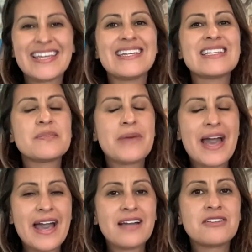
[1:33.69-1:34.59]
it is
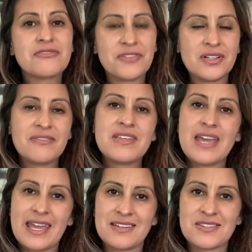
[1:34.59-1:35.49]
packed full of
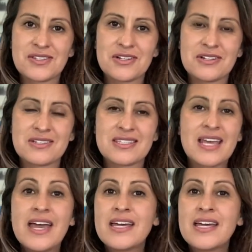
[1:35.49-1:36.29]
the answers